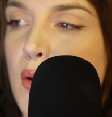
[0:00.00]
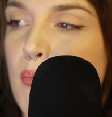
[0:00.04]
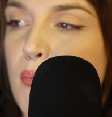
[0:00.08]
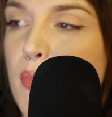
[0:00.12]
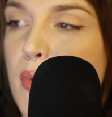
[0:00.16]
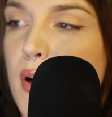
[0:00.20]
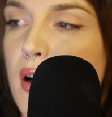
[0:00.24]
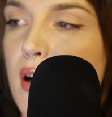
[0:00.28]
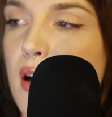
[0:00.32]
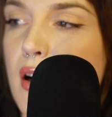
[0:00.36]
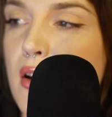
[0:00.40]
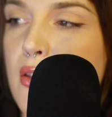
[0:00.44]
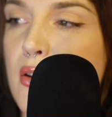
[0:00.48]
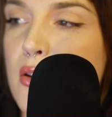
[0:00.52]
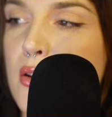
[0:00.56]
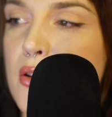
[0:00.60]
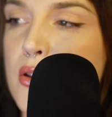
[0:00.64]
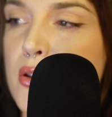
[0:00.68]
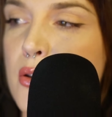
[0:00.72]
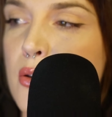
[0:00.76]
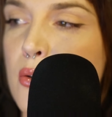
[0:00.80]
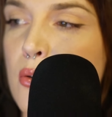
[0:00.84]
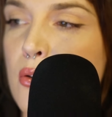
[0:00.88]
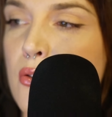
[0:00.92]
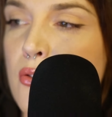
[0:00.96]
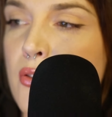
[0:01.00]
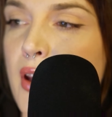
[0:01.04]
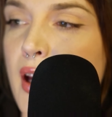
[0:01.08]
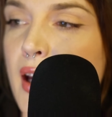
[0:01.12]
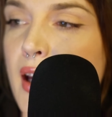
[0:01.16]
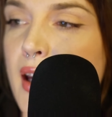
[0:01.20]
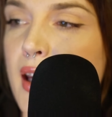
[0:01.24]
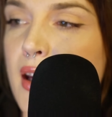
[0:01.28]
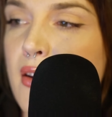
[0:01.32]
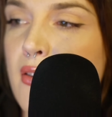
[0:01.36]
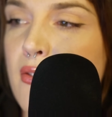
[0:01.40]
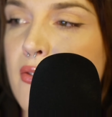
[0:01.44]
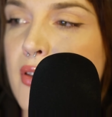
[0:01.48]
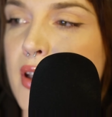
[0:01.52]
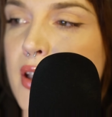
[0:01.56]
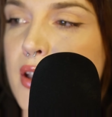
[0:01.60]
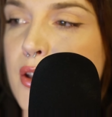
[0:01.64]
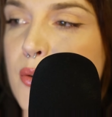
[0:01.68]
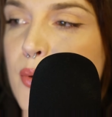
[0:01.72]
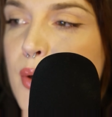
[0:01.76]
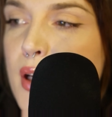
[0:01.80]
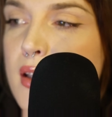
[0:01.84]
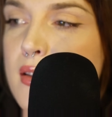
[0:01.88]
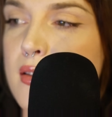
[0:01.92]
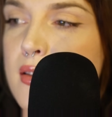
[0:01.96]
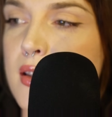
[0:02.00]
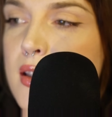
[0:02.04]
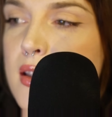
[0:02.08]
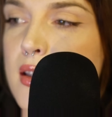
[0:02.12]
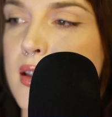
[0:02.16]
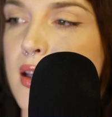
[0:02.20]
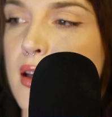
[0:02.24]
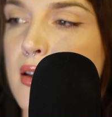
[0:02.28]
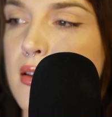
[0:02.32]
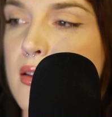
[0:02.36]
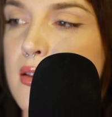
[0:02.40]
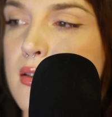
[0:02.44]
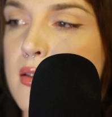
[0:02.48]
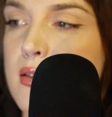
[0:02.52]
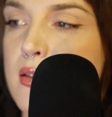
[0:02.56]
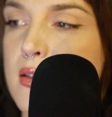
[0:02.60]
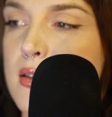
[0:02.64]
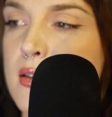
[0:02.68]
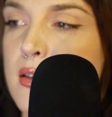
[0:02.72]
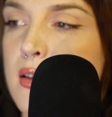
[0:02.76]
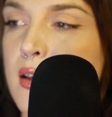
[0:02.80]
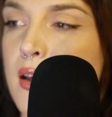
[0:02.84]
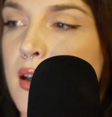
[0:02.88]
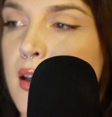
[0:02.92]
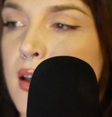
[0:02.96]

But others hold that every 20 years